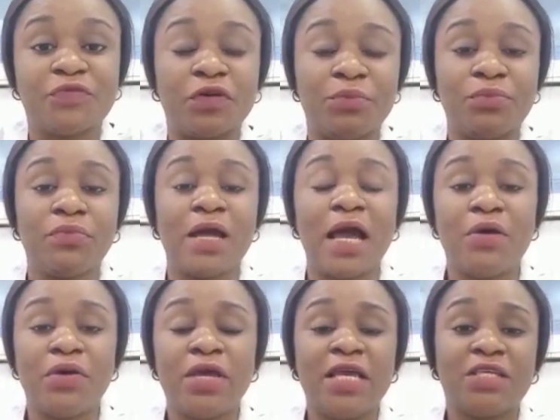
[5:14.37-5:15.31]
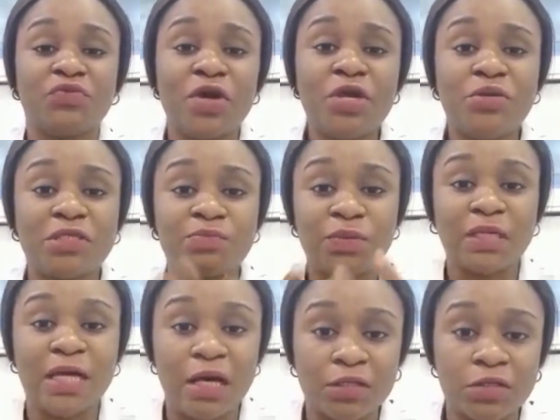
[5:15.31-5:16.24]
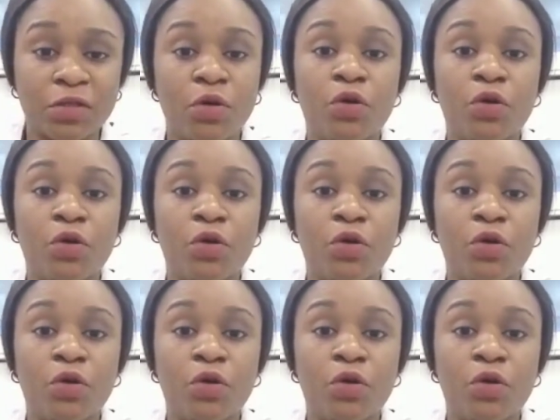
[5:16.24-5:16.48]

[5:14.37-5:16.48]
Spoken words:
when you speak out